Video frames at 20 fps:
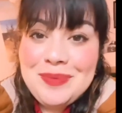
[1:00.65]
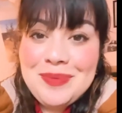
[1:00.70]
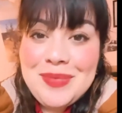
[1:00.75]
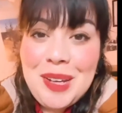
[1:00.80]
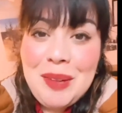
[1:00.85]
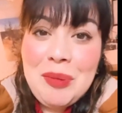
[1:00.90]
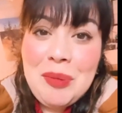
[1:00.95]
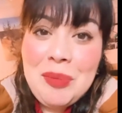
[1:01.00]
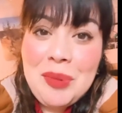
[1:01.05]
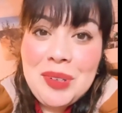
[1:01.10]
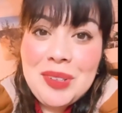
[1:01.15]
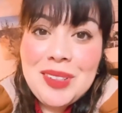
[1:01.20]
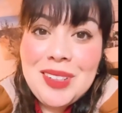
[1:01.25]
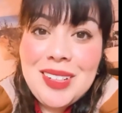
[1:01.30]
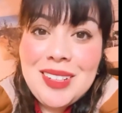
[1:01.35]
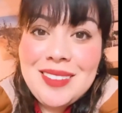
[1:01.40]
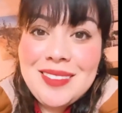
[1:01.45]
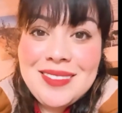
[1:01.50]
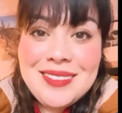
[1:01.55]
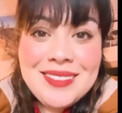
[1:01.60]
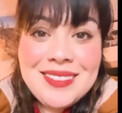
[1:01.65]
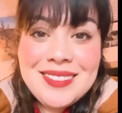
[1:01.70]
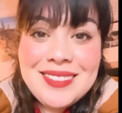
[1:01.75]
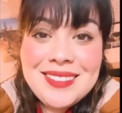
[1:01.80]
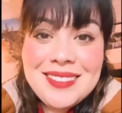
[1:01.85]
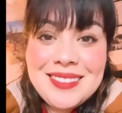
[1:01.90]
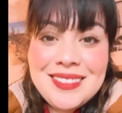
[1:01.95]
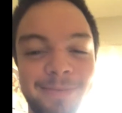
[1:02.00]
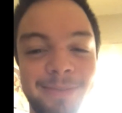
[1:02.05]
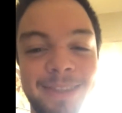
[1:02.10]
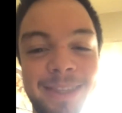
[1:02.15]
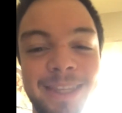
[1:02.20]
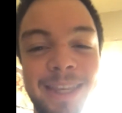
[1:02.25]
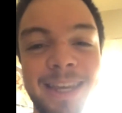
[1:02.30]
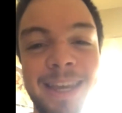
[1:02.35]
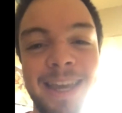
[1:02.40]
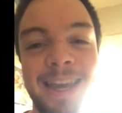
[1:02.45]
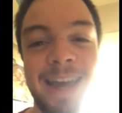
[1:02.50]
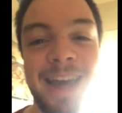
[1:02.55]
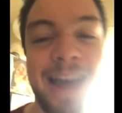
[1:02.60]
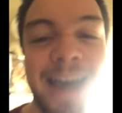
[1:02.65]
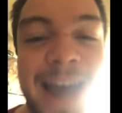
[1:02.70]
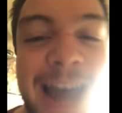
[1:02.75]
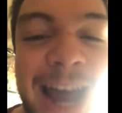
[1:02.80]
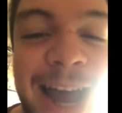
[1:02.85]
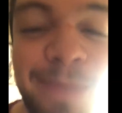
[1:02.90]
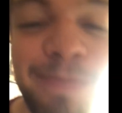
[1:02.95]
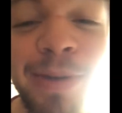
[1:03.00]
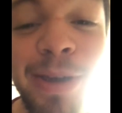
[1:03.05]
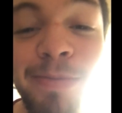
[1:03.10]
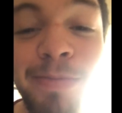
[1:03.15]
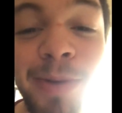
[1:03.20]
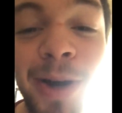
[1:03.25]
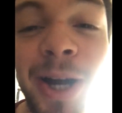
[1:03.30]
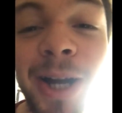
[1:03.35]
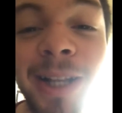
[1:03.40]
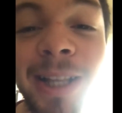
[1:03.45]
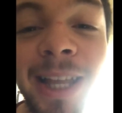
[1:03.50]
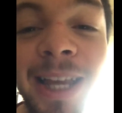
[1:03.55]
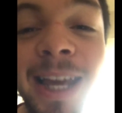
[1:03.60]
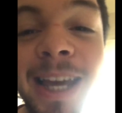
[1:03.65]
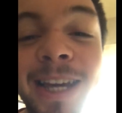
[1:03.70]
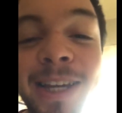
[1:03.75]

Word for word: Happy birthday. Happy birthday,